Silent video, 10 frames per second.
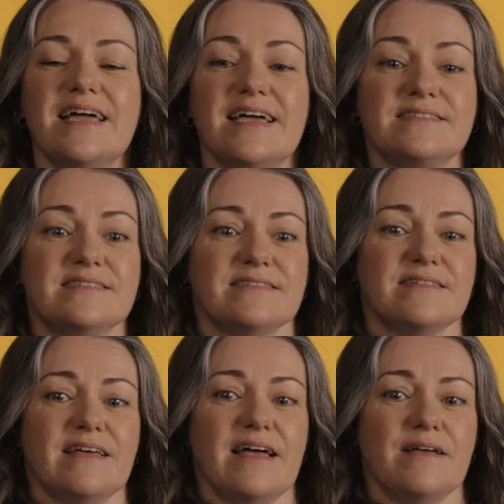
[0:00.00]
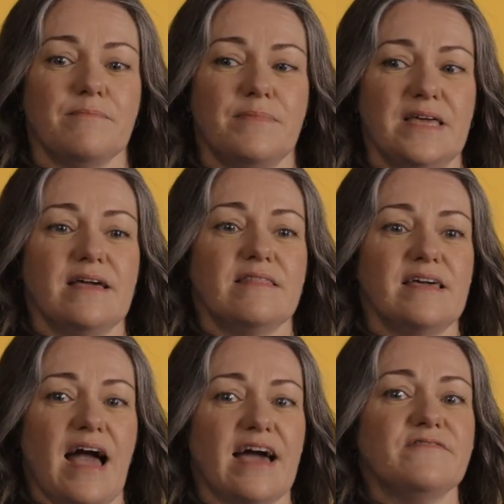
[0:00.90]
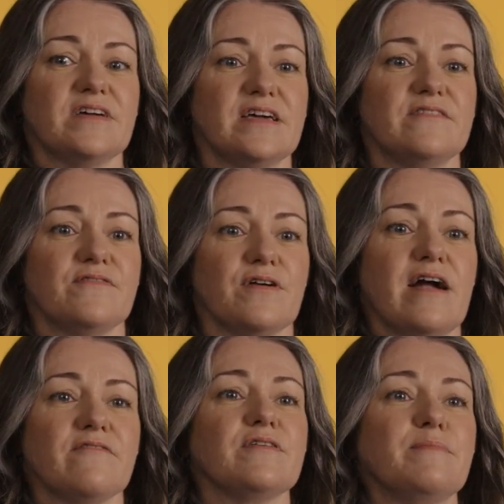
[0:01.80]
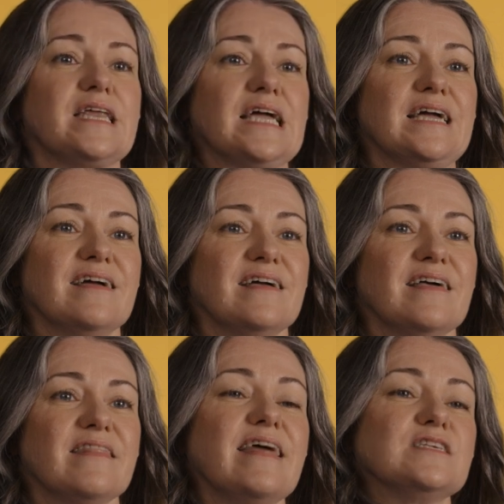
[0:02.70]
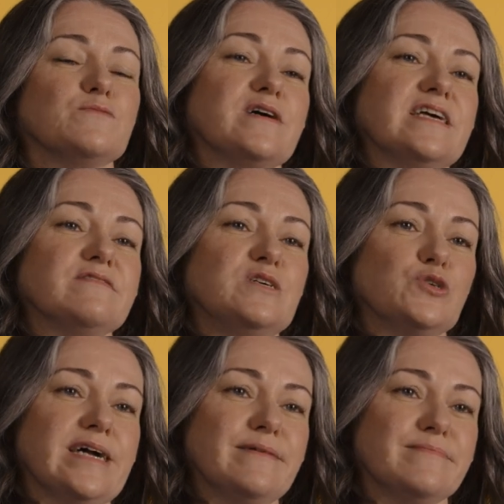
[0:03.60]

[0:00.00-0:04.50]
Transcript: It's being the advocate for everybody. That's what gives me joy.